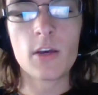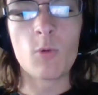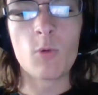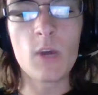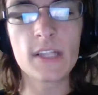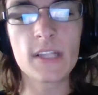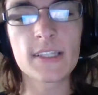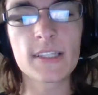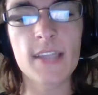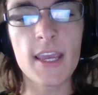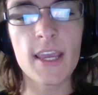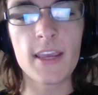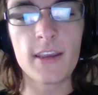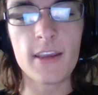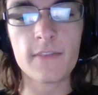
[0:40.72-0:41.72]

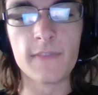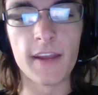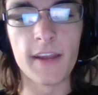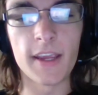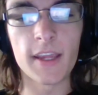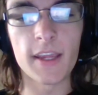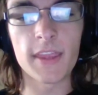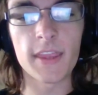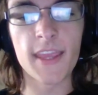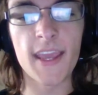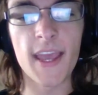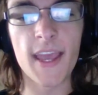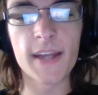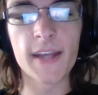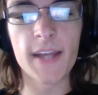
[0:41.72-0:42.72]
Wednesday evening,
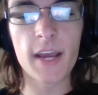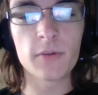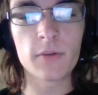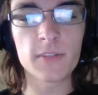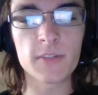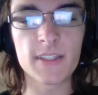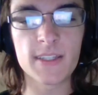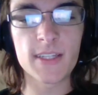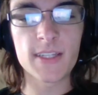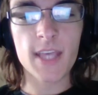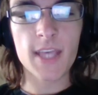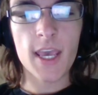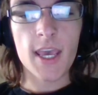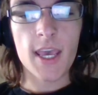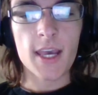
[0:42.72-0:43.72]
they announced
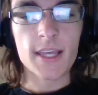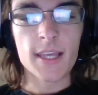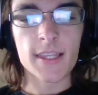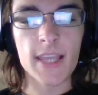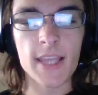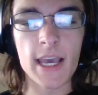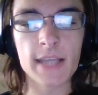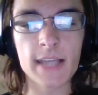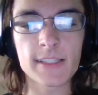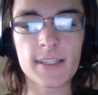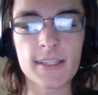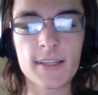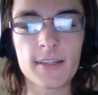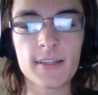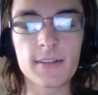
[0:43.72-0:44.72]
that,
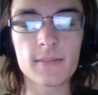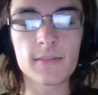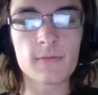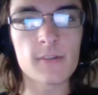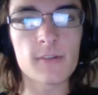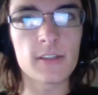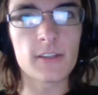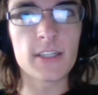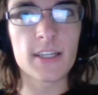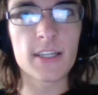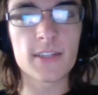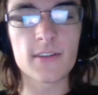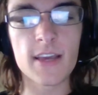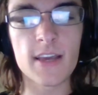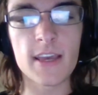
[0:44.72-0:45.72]

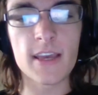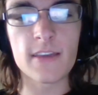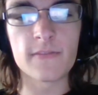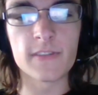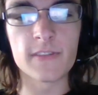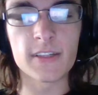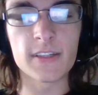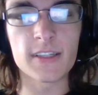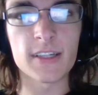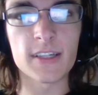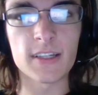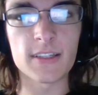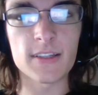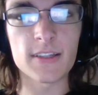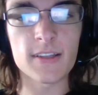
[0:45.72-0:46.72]
yesterday evening,
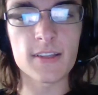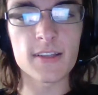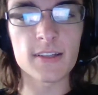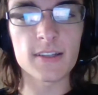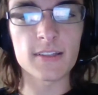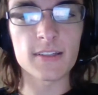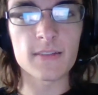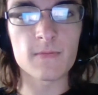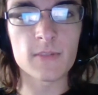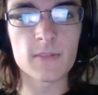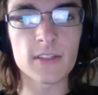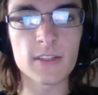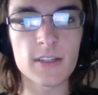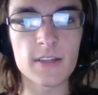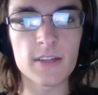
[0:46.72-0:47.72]
yes, I think I said
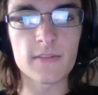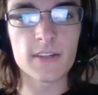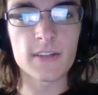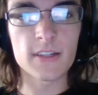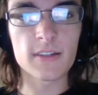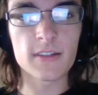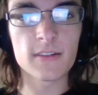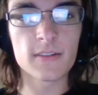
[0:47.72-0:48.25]
Wednesday evening.